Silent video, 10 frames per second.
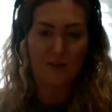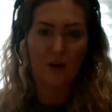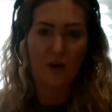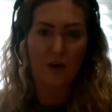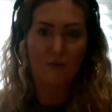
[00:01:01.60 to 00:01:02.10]

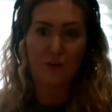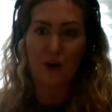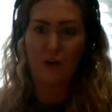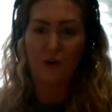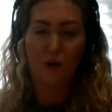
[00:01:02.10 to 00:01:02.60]
I've
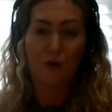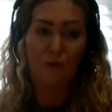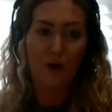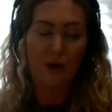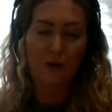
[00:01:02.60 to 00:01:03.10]
done a lot of
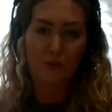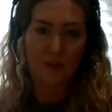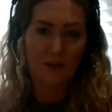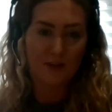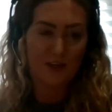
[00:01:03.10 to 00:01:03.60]
work
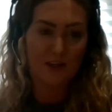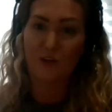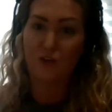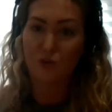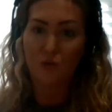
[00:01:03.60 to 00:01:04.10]
within the
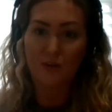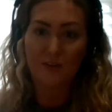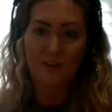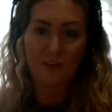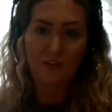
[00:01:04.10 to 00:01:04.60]

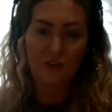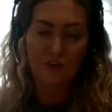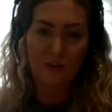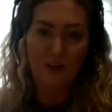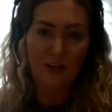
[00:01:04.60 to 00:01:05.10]
insurance
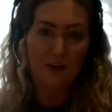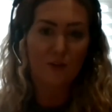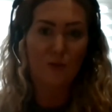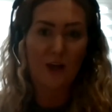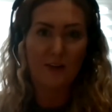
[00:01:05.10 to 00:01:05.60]
industry
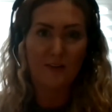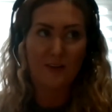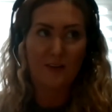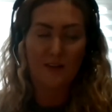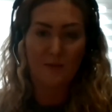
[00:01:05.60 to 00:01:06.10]
as well as
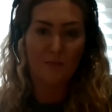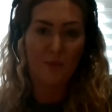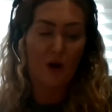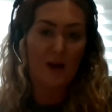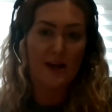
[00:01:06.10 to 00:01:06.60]
sitting
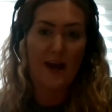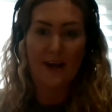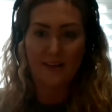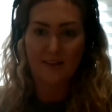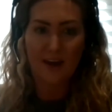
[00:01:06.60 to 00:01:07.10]
my
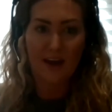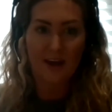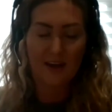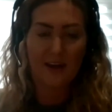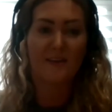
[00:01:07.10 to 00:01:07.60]

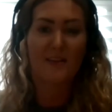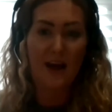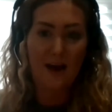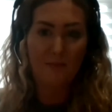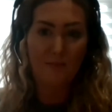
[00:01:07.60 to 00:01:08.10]
ACA
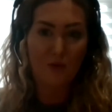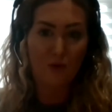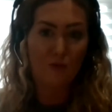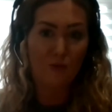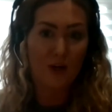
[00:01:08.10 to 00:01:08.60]
exams,
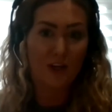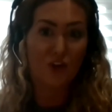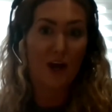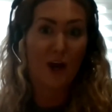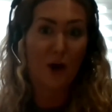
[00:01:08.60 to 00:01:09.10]
of which
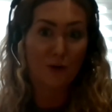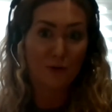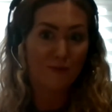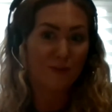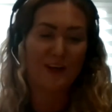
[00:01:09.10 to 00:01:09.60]
I
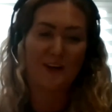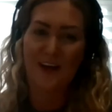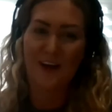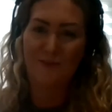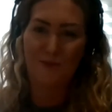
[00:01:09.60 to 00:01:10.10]
hopefully only
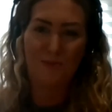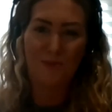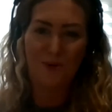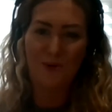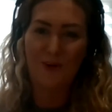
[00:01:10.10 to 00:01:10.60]
have one
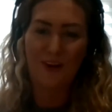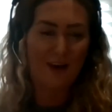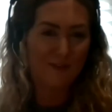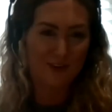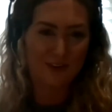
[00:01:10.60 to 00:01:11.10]
more
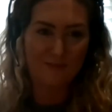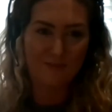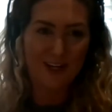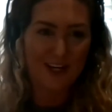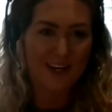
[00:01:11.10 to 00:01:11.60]
left to
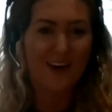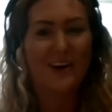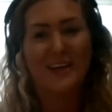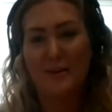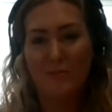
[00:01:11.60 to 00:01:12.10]
complete.
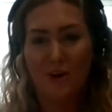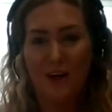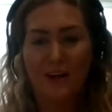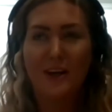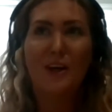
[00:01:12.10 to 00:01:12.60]
I get
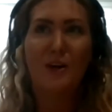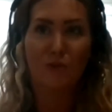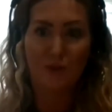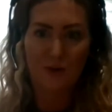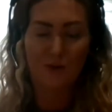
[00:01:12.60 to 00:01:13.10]
my
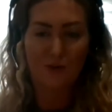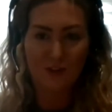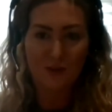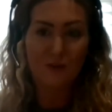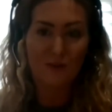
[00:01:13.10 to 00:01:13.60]
results for
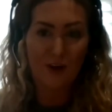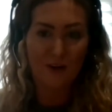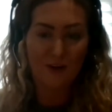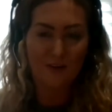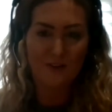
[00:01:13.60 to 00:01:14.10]
two of
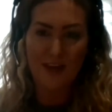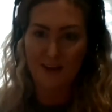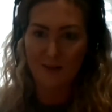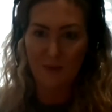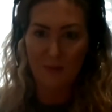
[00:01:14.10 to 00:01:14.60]
those
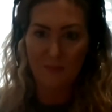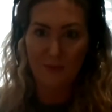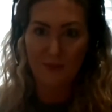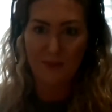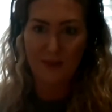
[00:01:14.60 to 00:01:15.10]
next month,
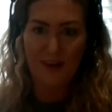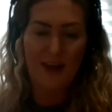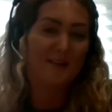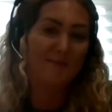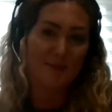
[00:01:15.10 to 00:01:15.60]
and
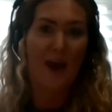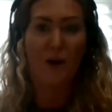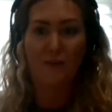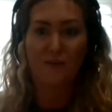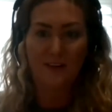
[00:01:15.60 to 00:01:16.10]
then, yeah,
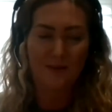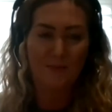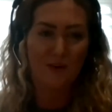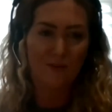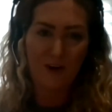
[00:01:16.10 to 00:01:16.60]
hopefully sit
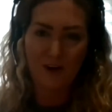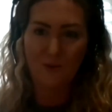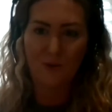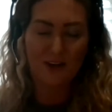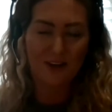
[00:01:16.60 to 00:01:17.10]
my
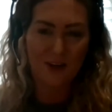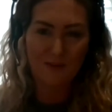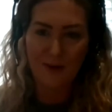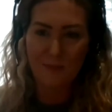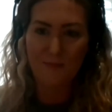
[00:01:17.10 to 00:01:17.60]
final one in
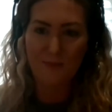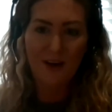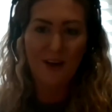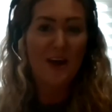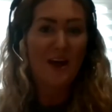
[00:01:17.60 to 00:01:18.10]

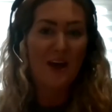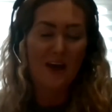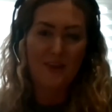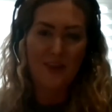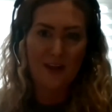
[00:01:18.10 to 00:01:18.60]
November.
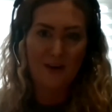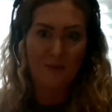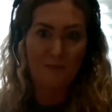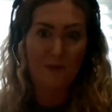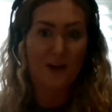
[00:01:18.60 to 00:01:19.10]
And mm.
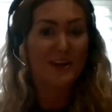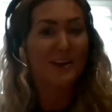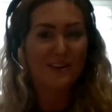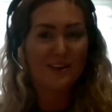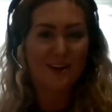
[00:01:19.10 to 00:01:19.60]
then by the
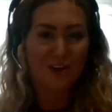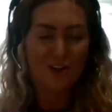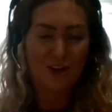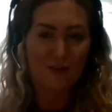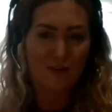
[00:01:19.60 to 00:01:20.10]
end of the year, I
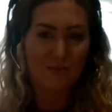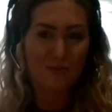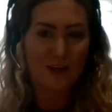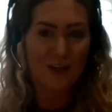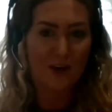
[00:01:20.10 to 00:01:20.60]
should hopefully
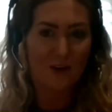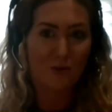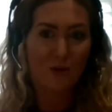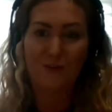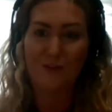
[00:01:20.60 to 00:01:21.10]
be a
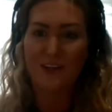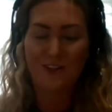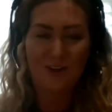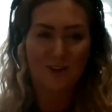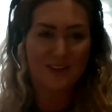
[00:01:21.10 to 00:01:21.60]
qualified
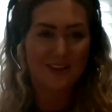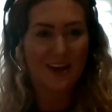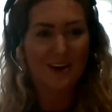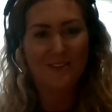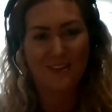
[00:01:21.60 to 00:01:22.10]
chartered
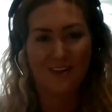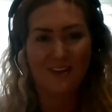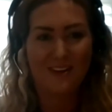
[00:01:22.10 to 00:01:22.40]
accountant.